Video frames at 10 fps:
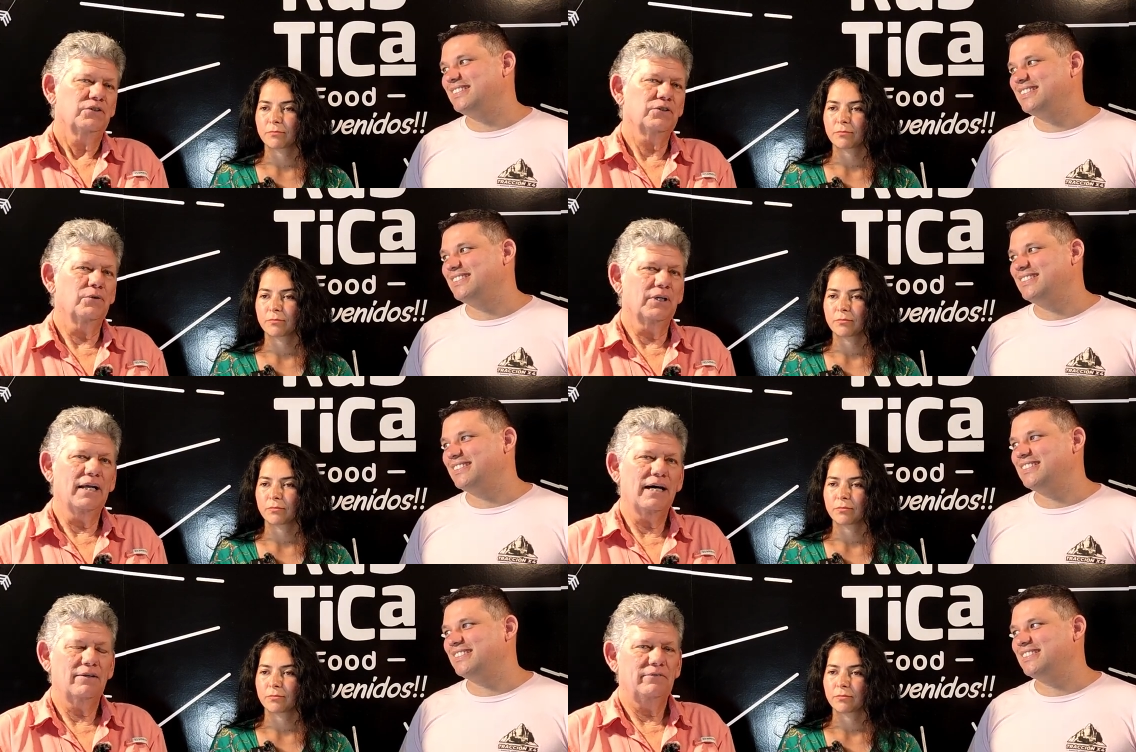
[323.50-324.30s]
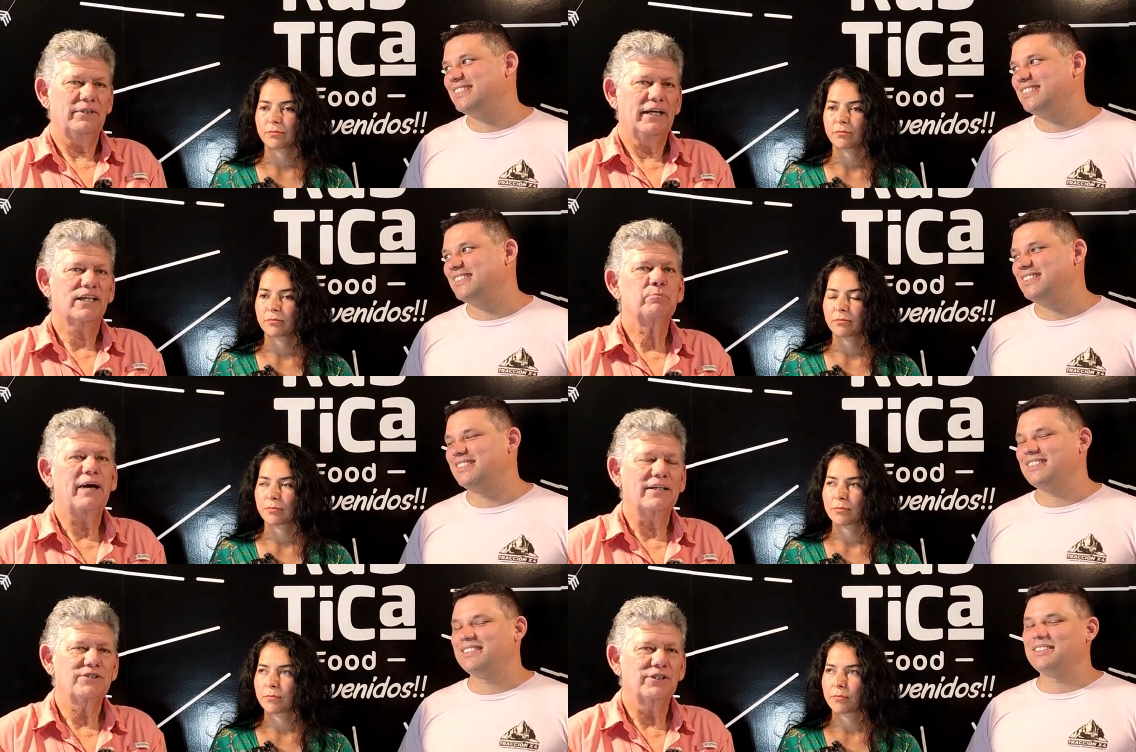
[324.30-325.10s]
Speaker 1: So a lot of the
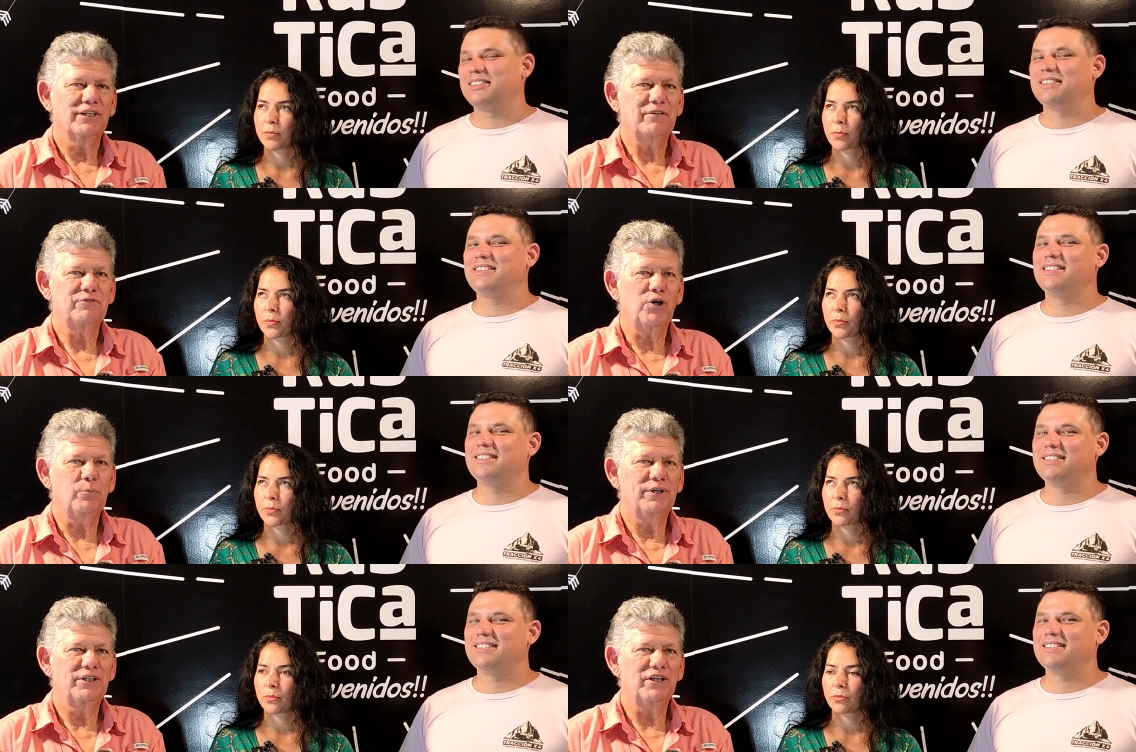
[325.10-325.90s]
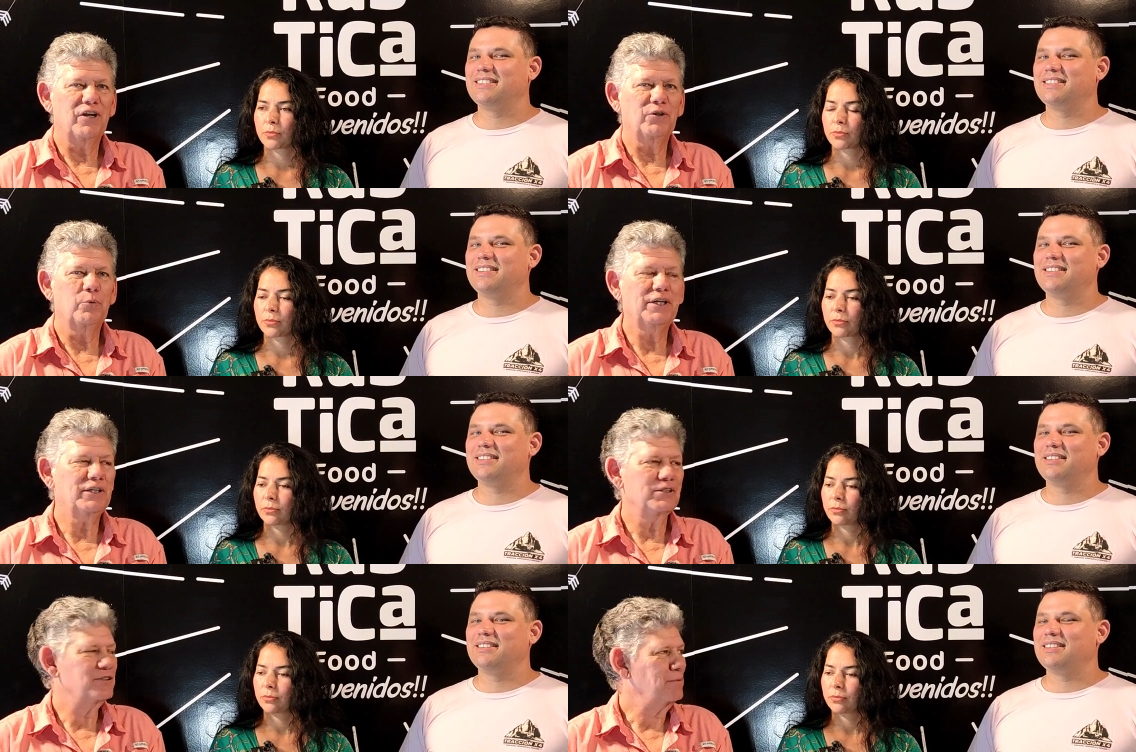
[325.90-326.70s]
expats here have told me that on the
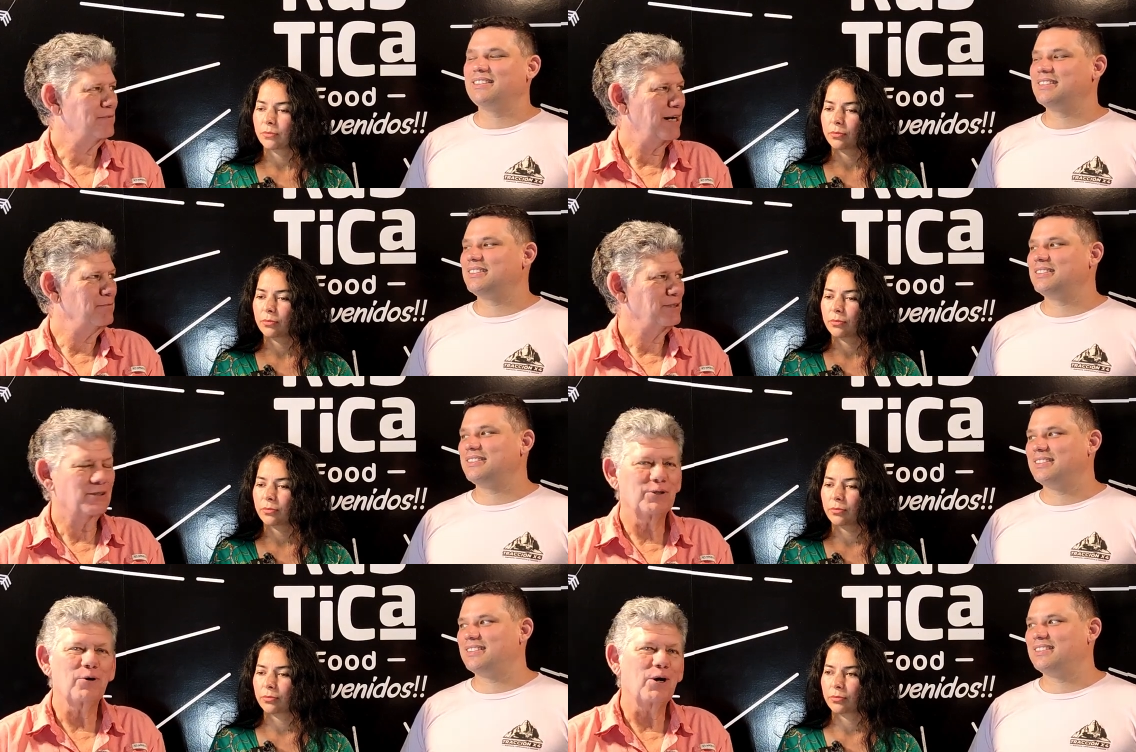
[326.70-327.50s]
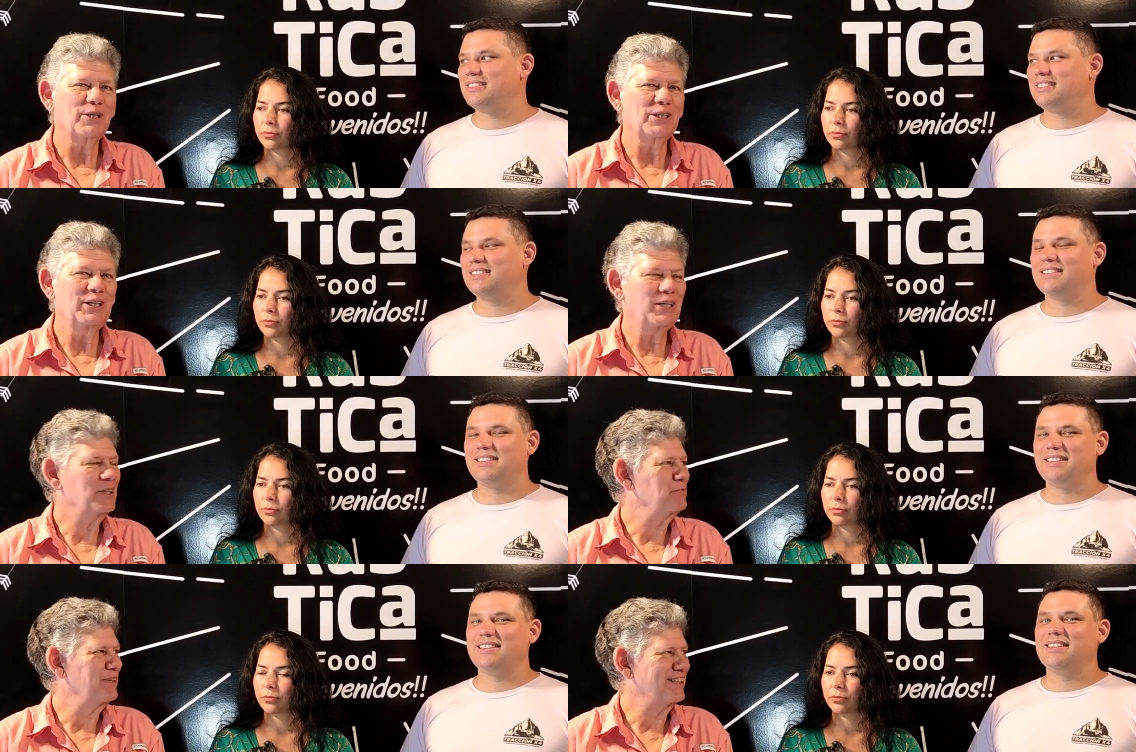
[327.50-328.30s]
weekends sometimes it's a little hard to get
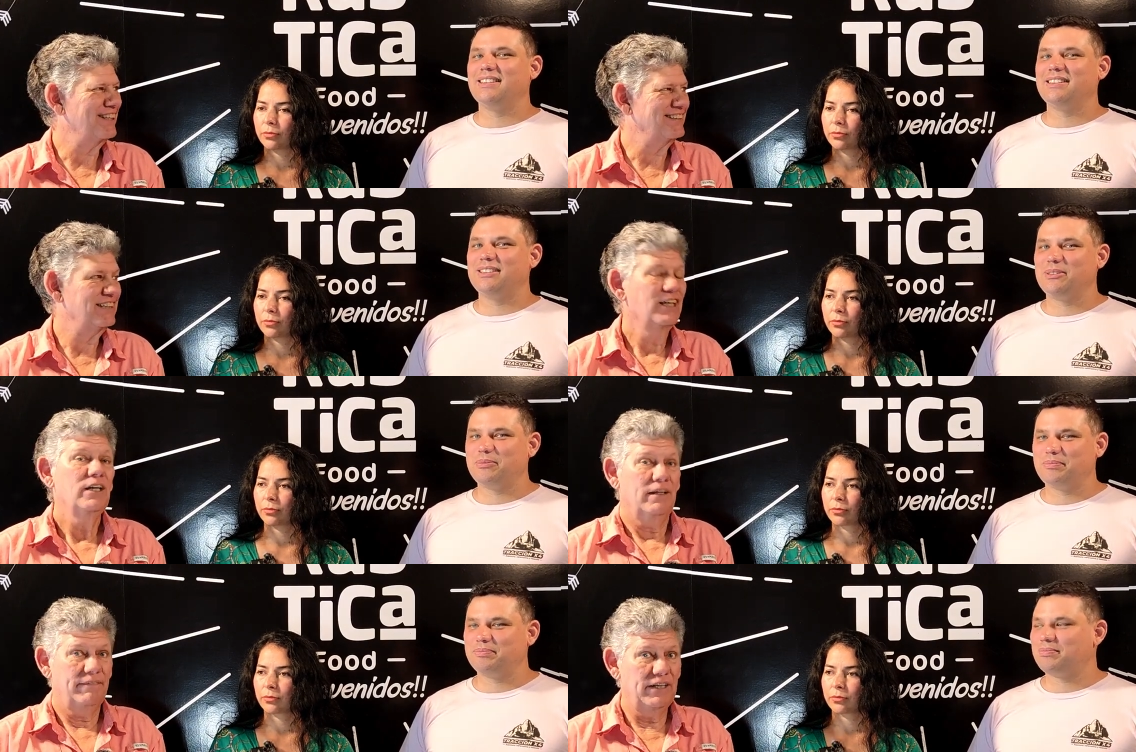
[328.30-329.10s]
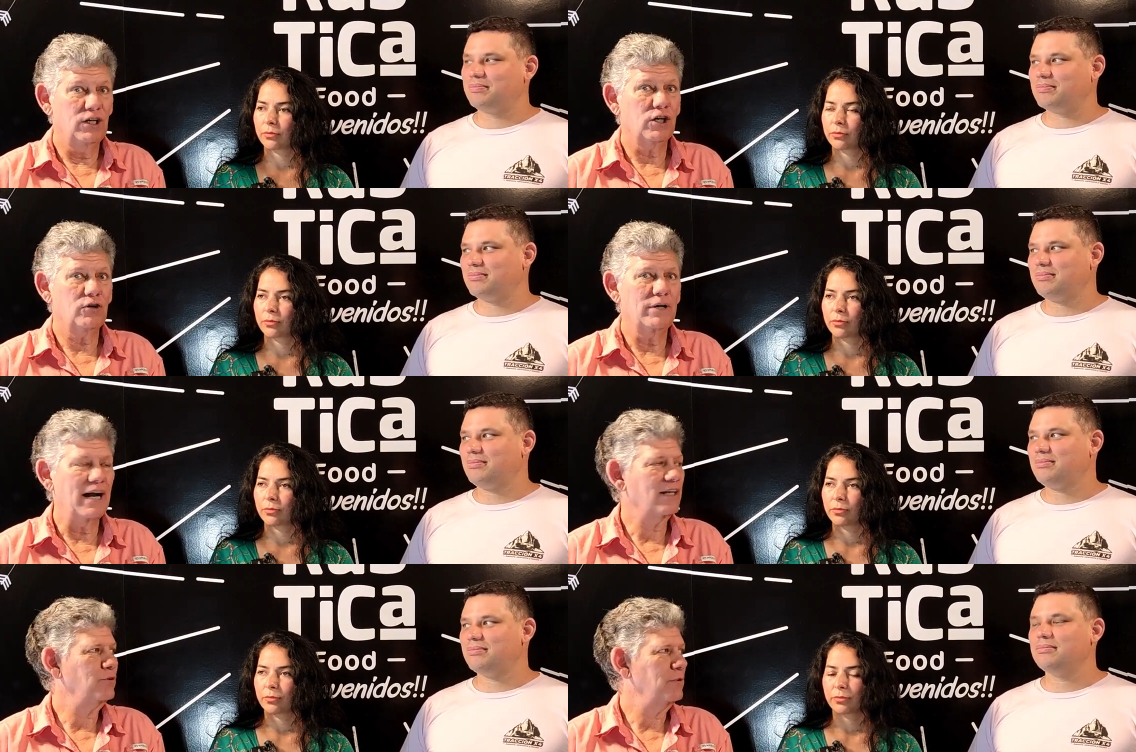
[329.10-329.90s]
in because they are
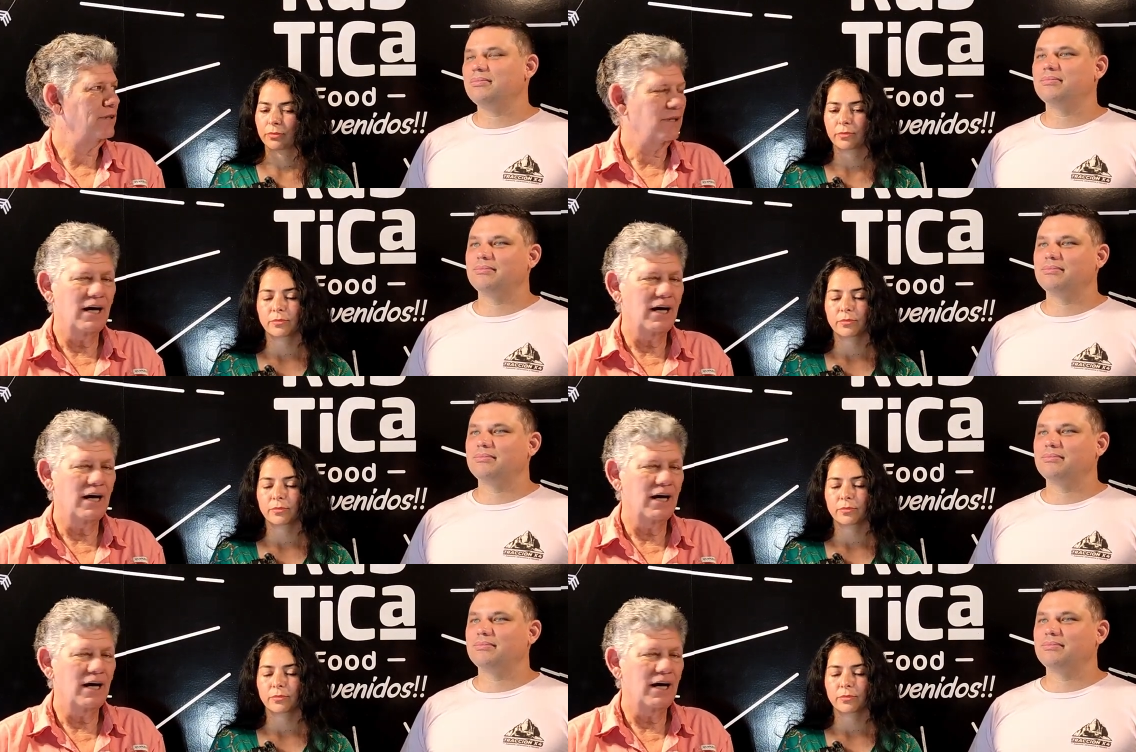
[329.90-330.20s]
crowded with the